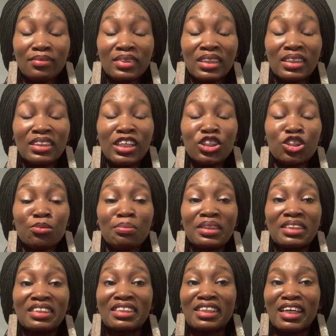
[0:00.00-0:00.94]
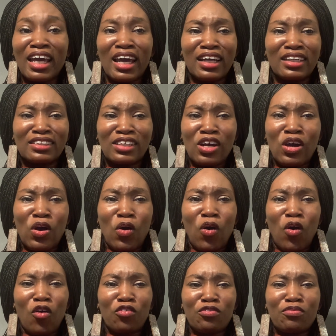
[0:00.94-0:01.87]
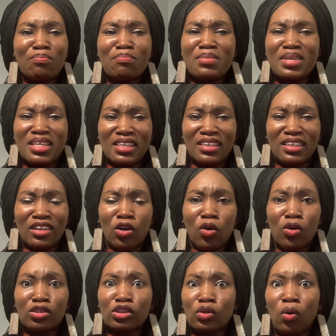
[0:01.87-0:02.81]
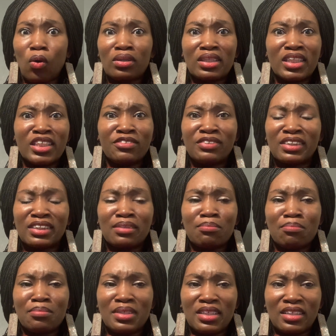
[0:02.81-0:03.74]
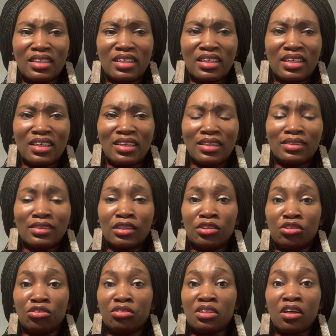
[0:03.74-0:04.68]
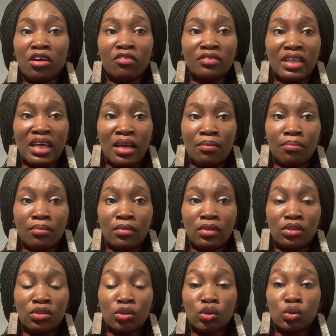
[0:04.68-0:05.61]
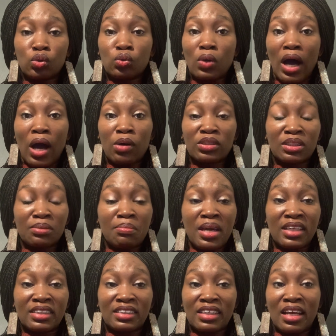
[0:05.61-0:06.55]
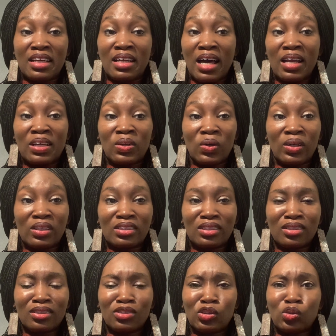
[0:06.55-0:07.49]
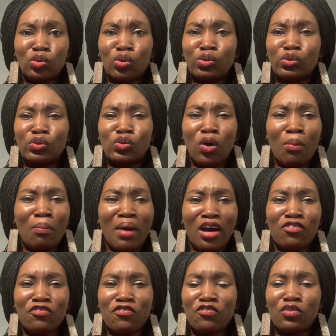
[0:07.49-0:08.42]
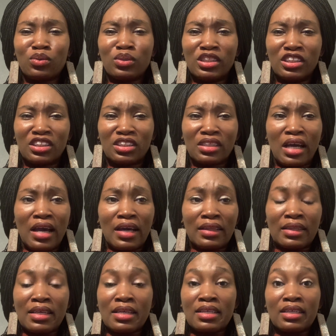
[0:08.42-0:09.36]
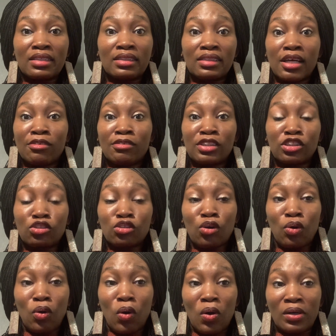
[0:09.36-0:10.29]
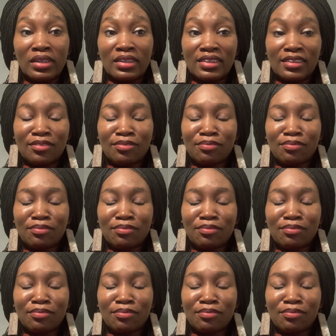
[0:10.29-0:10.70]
They should be scared of me because God lives in me. The three of them, two housemates and landlord, so dumb and foolish, thinking there is no God.